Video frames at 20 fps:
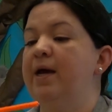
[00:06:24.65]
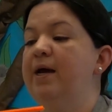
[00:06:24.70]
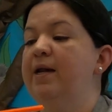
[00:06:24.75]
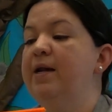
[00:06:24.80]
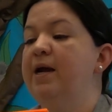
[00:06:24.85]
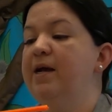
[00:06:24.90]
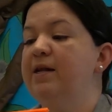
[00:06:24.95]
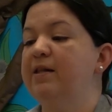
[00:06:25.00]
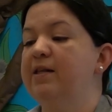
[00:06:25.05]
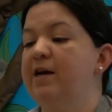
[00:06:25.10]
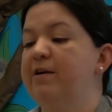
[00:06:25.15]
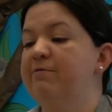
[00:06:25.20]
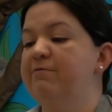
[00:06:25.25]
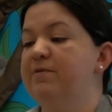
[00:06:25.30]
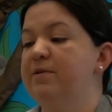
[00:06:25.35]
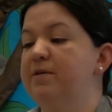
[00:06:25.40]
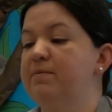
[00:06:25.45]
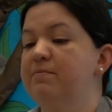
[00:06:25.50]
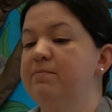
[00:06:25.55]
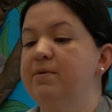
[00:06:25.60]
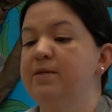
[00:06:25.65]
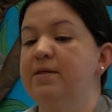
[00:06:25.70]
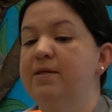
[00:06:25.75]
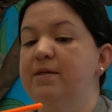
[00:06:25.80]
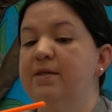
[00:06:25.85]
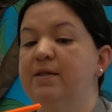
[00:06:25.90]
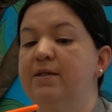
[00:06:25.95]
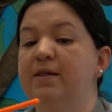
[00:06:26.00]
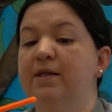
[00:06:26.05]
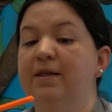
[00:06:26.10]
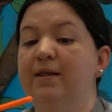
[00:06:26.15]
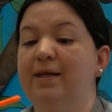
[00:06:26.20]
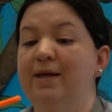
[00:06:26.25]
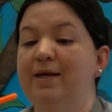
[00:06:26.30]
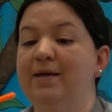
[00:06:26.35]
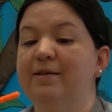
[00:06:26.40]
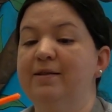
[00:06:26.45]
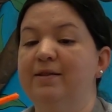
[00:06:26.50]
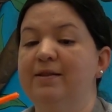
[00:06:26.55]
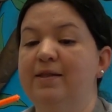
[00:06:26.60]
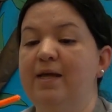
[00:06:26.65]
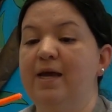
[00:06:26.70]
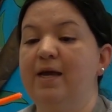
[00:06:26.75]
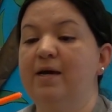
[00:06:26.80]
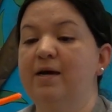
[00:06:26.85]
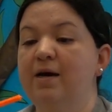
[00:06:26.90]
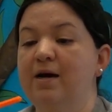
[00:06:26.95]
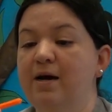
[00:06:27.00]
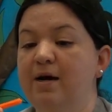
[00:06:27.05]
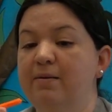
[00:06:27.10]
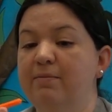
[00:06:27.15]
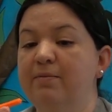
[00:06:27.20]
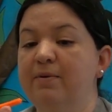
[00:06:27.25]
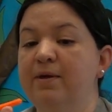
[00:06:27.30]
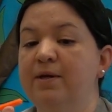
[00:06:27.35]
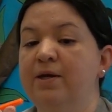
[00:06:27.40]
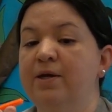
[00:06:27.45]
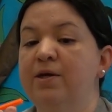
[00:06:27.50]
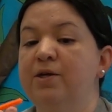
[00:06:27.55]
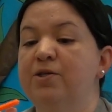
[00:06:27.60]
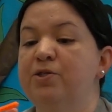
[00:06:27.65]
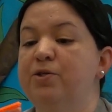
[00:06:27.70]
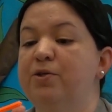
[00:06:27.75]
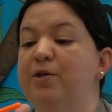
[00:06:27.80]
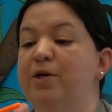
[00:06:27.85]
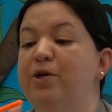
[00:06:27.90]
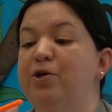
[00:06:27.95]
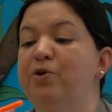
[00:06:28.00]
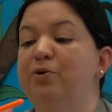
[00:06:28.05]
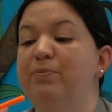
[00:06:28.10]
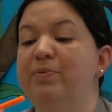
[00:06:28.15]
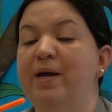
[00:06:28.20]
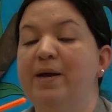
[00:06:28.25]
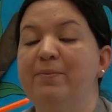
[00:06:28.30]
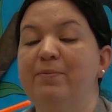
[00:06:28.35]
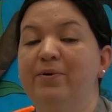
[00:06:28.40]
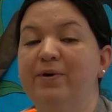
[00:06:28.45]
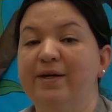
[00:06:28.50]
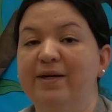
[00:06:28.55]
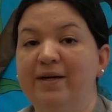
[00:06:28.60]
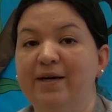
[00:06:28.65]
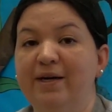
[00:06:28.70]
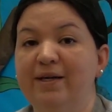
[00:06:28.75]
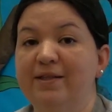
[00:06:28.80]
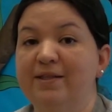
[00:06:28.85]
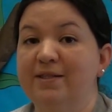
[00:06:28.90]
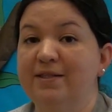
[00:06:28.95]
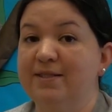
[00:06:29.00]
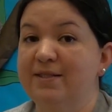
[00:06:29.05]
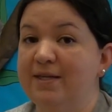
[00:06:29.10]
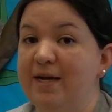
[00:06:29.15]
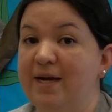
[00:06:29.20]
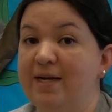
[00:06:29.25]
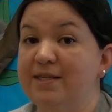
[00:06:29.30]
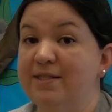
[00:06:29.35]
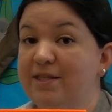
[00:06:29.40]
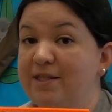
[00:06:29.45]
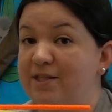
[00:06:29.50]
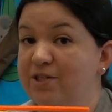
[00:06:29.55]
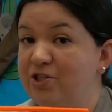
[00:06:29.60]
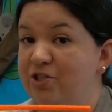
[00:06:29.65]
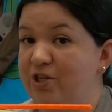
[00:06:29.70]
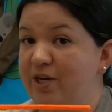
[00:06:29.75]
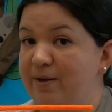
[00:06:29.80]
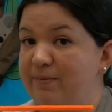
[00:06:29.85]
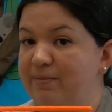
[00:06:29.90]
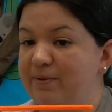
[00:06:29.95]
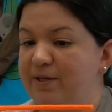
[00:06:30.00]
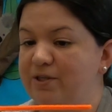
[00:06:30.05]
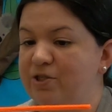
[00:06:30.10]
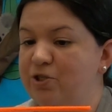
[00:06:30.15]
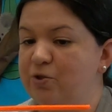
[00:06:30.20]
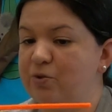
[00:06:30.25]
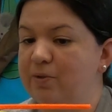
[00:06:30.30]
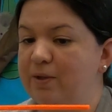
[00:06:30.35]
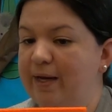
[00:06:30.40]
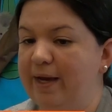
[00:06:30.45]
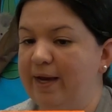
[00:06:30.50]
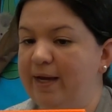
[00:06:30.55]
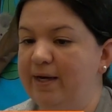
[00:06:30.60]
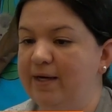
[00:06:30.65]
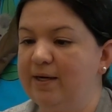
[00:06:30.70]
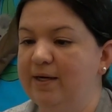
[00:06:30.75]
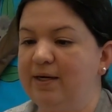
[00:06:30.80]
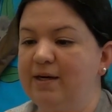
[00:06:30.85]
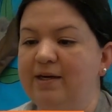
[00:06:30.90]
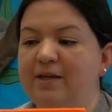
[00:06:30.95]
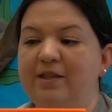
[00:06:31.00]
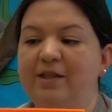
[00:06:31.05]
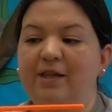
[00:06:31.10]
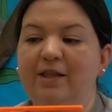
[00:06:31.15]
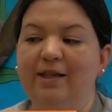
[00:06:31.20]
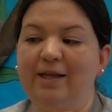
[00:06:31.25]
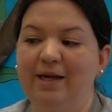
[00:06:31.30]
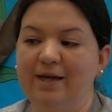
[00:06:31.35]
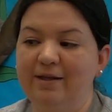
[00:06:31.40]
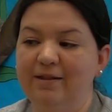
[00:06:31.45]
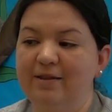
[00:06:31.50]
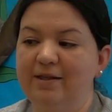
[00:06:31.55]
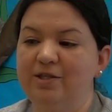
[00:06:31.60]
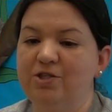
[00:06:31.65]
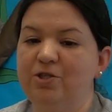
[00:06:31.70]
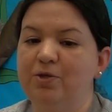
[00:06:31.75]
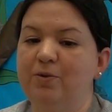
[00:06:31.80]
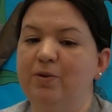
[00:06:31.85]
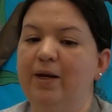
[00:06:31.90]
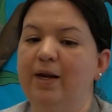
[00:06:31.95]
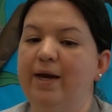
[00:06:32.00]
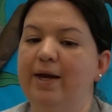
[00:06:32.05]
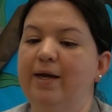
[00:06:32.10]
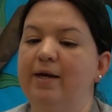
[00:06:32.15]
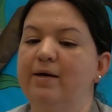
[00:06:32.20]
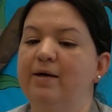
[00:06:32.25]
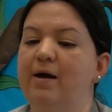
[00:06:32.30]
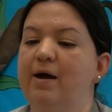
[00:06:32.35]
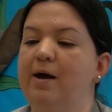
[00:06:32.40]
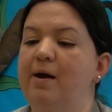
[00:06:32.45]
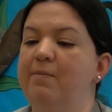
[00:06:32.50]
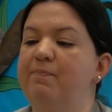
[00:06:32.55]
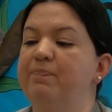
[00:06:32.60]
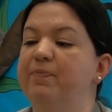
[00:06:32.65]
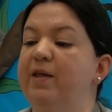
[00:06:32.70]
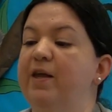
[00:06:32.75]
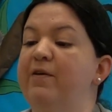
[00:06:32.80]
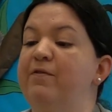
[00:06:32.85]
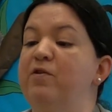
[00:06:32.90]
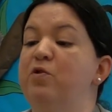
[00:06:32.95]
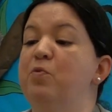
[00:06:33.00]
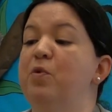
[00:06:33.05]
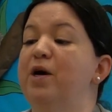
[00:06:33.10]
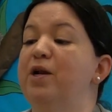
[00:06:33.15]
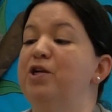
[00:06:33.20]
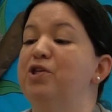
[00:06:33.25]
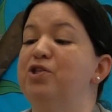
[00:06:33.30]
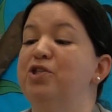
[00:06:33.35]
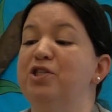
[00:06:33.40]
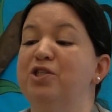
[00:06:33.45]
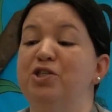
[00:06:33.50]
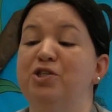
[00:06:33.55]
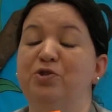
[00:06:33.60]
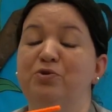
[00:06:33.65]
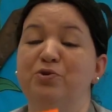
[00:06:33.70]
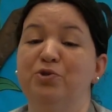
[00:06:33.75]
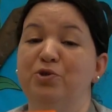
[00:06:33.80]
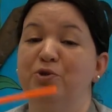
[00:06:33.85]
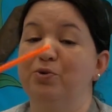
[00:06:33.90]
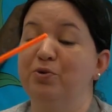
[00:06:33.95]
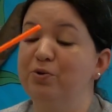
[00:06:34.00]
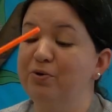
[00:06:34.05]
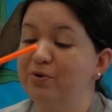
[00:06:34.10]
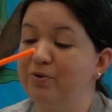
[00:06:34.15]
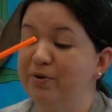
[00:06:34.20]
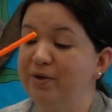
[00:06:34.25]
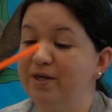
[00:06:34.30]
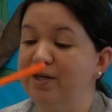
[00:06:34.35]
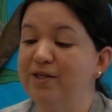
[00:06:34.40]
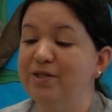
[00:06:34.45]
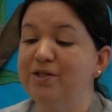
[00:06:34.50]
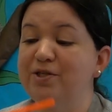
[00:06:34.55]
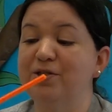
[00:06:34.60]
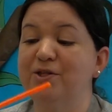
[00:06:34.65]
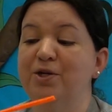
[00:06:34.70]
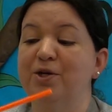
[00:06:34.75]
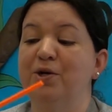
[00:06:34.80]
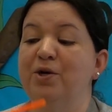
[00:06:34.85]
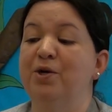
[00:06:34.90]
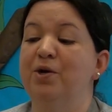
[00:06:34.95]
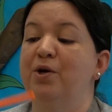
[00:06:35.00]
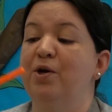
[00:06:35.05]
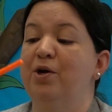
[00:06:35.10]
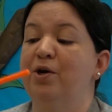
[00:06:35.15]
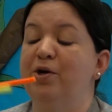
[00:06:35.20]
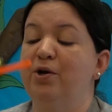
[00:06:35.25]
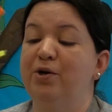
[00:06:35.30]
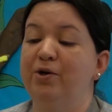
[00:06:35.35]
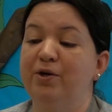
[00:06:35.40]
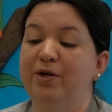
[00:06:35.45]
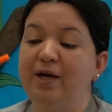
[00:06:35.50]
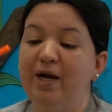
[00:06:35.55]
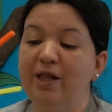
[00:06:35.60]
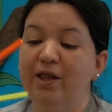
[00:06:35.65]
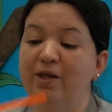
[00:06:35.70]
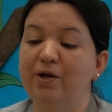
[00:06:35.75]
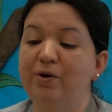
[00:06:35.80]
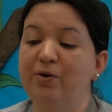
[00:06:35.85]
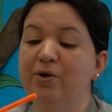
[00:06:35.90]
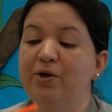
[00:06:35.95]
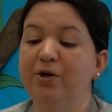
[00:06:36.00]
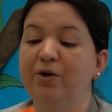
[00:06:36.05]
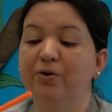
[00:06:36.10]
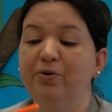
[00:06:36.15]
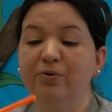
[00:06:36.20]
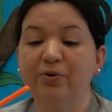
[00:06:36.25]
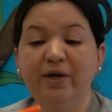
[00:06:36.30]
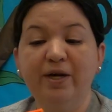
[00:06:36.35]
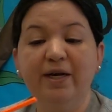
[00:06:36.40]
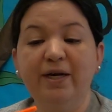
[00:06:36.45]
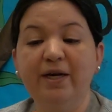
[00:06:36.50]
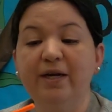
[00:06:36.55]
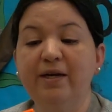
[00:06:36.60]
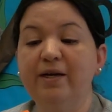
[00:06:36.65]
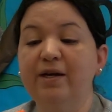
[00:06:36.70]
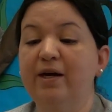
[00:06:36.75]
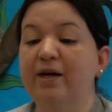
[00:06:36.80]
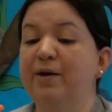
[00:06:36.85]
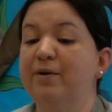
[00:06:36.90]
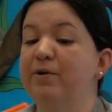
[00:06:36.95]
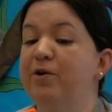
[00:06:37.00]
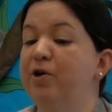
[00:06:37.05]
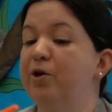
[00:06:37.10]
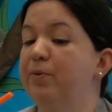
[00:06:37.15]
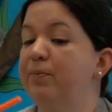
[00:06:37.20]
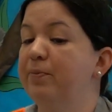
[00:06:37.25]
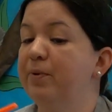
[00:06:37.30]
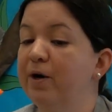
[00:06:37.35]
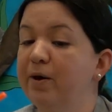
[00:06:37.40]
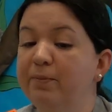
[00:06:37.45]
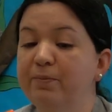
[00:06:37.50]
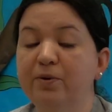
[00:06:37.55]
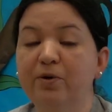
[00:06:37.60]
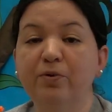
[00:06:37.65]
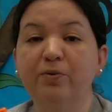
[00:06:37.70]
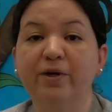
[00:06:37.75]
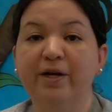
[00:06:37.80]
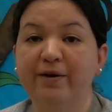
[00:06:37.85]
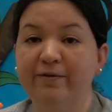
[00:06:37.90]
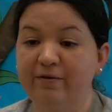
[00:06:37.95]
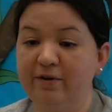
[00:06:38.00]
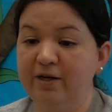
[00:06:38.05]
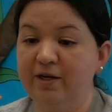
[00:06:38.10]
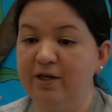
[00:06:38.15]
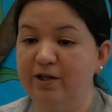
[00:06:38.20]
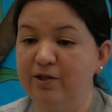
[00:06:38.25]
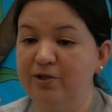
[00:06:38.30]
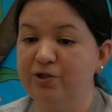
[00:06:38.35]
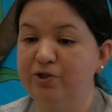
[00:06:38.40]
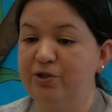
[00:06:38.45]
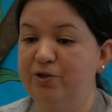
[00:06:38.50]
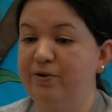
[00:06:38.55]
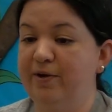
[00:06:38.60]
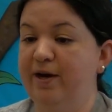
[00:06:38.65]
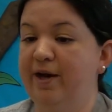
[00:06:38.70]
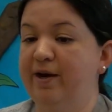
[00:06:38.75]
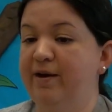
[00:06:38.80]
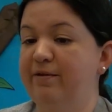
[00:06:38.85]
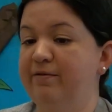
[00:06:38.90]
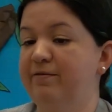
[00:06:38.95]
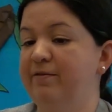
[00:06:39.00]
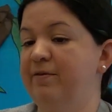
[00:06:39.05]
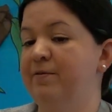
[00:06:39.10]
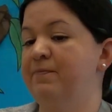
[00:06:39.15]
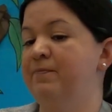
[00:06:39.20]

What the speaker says: And I left them the length that they come so that you'll be able to cut the size and the shape that you'd like, the length that you'd like. If you want to just use your orange, your yellow, your green, your purple, whatever colors you have.